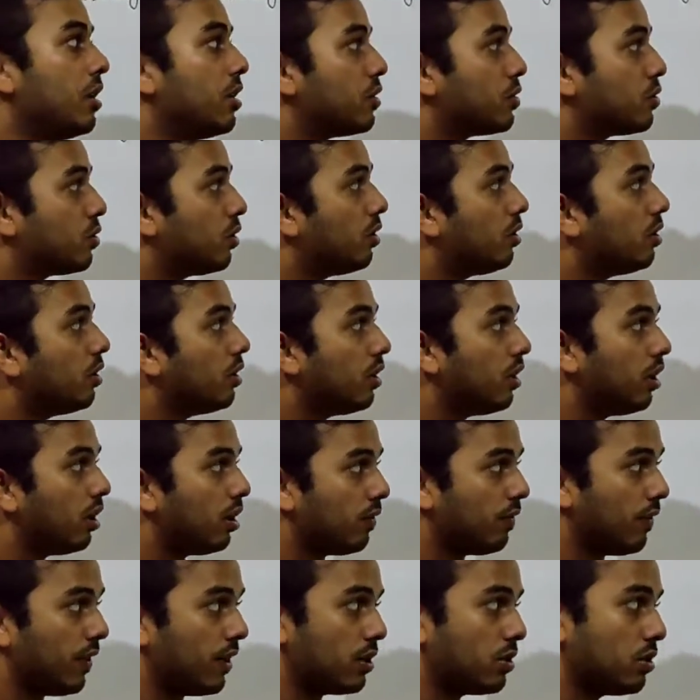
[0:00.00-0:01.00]
So
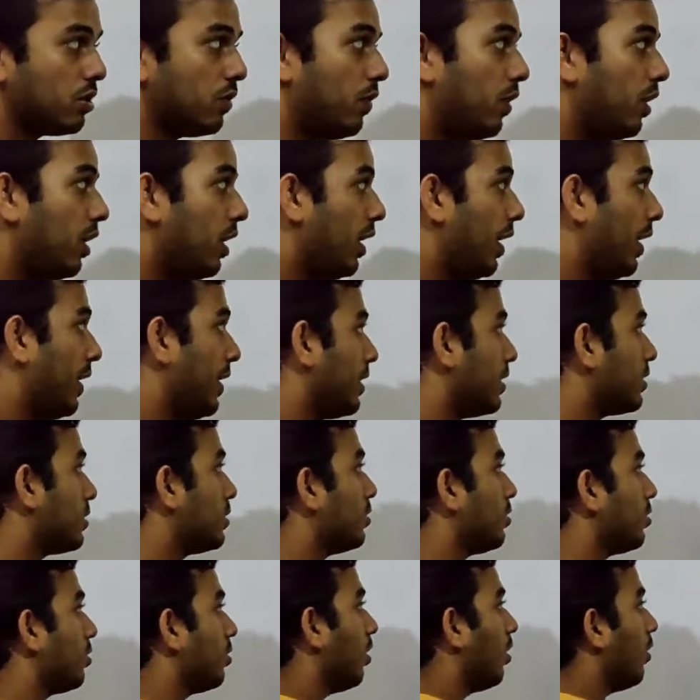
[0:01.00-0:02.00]
first of all, let us
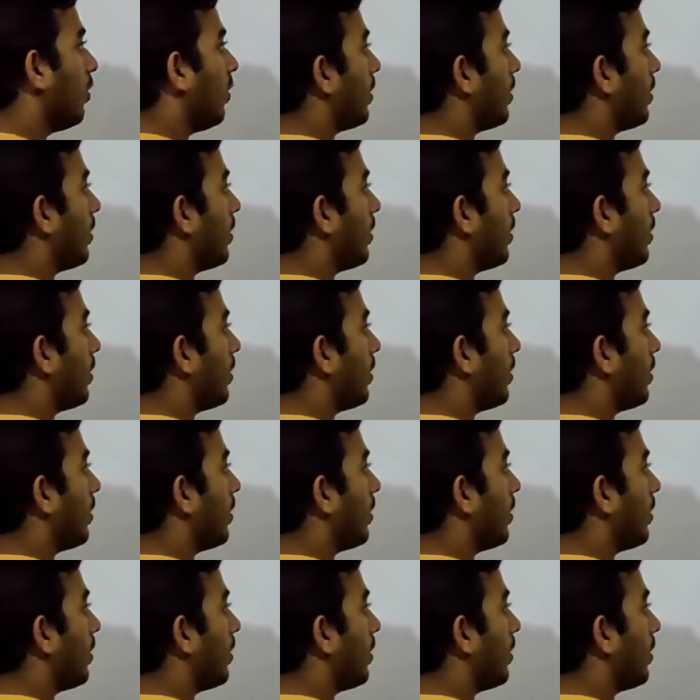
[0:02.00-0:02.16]
draw